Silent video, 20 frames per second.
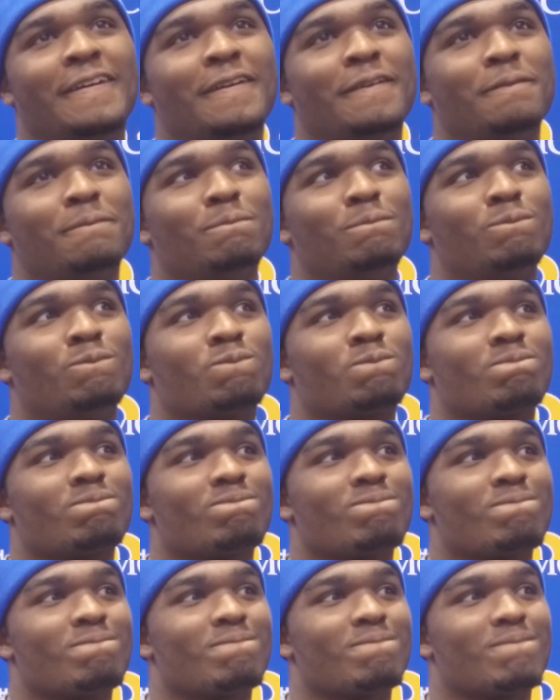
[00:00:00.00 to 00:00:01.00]
Um,
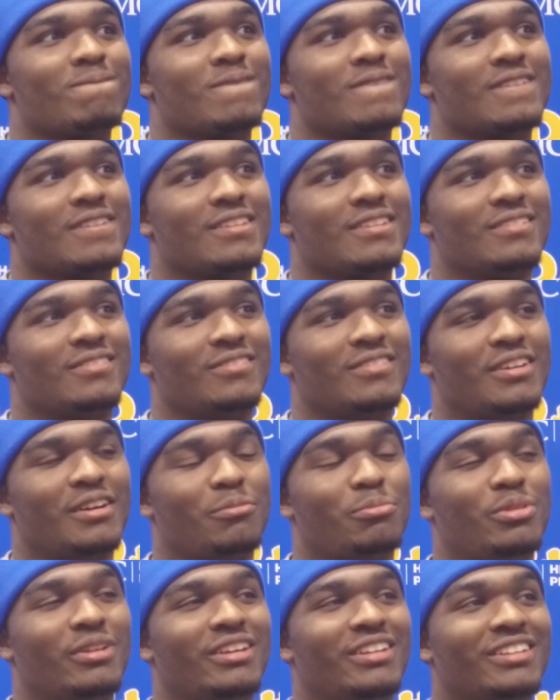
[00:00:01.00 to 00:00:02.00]
I
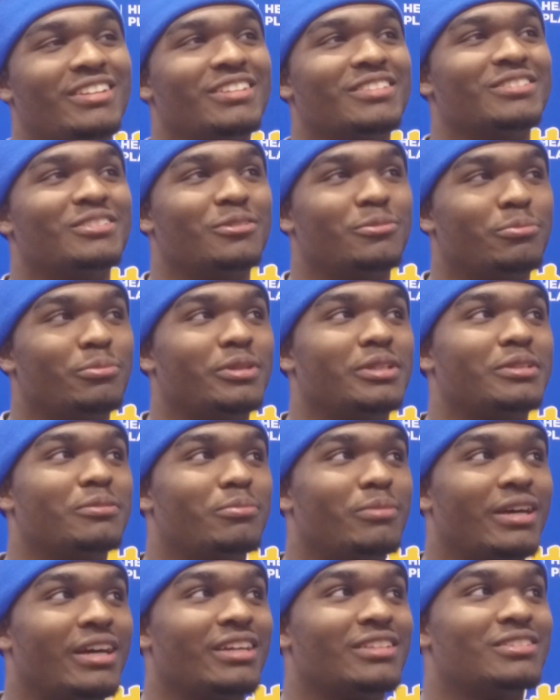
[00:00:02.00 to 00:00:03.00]
played against some big
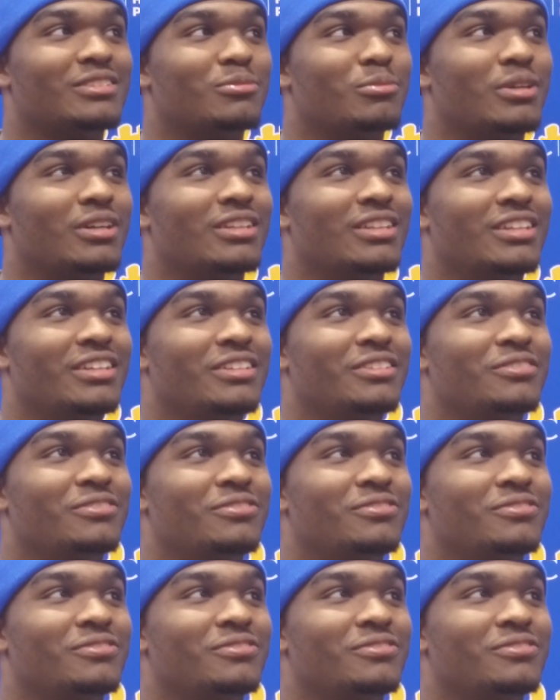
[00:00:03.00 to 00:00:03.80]
backs in my life.